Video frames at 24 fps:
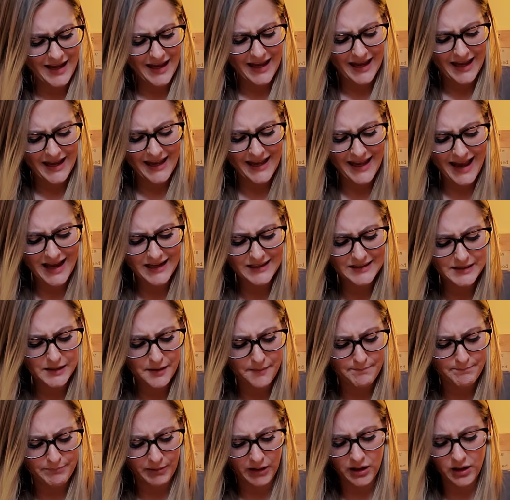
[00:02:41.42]
He asked
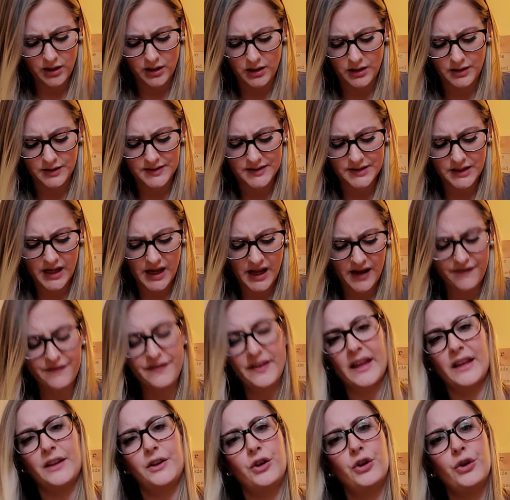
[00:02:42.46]
some birds if
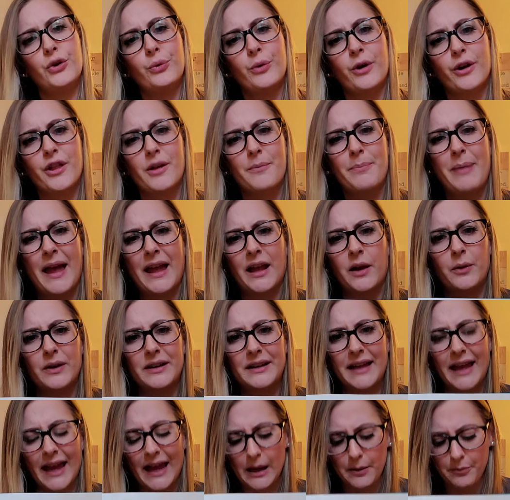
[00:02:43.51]
they knew where the penguin
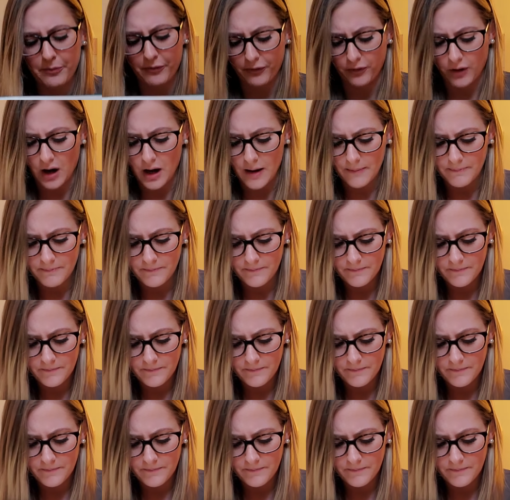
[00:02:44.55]
came from.